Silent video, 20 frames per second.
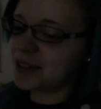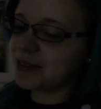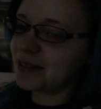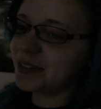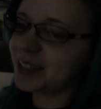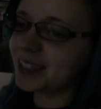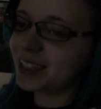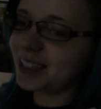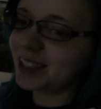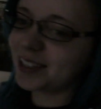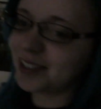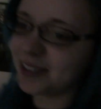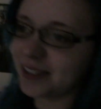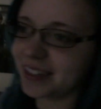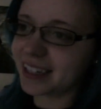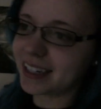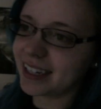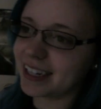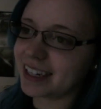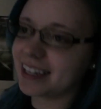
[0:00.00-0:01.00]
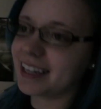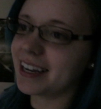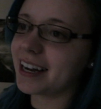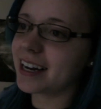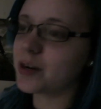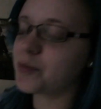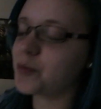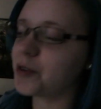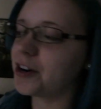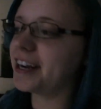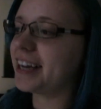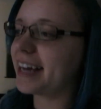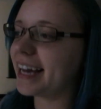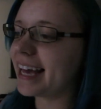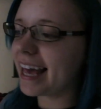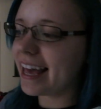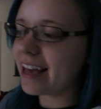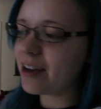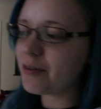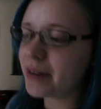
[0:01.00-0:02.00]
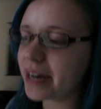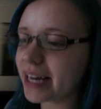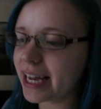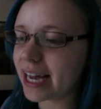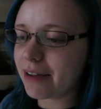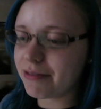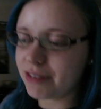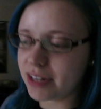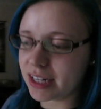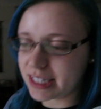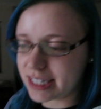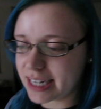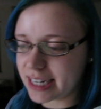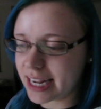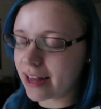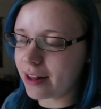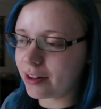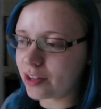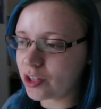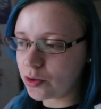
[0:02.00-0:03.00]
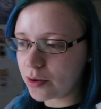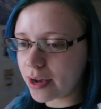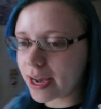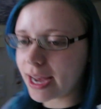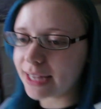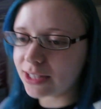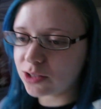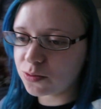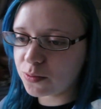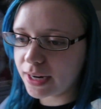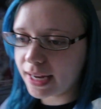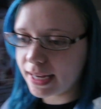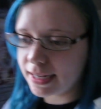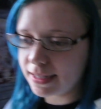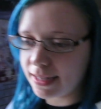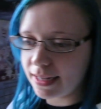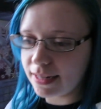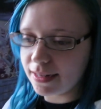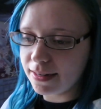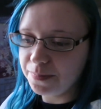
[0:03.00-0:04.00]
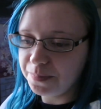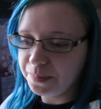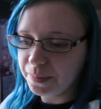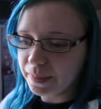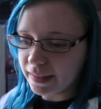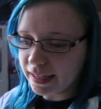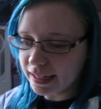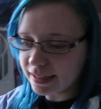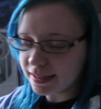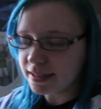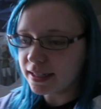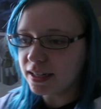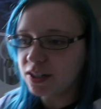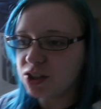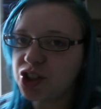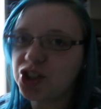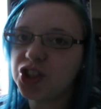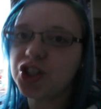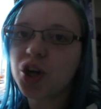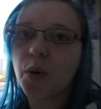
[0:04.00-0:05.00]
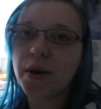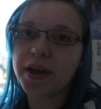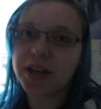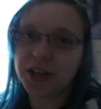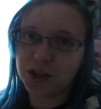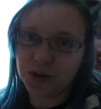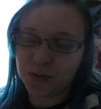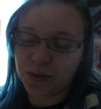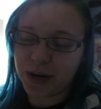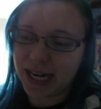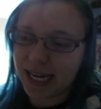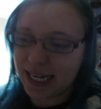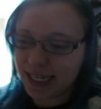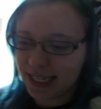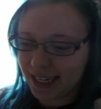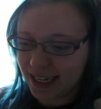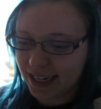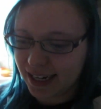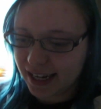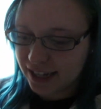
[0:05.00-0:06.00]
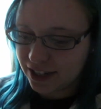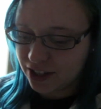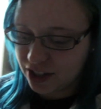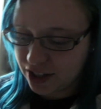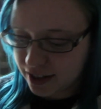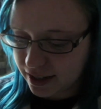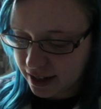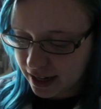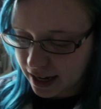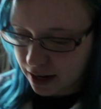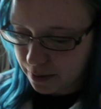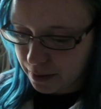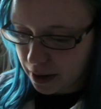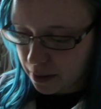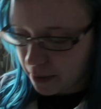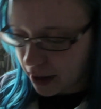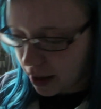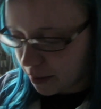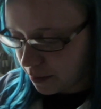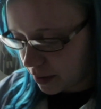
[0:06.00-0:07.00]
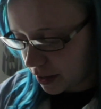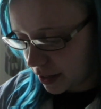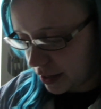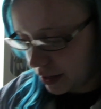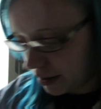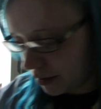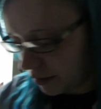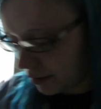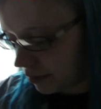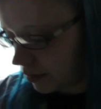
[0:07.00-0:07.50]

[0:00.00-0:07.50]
be really short and kind of boring. I hate when I have to tell you guys what I did instead of showing you what I did. It's just kind of my pet peeve.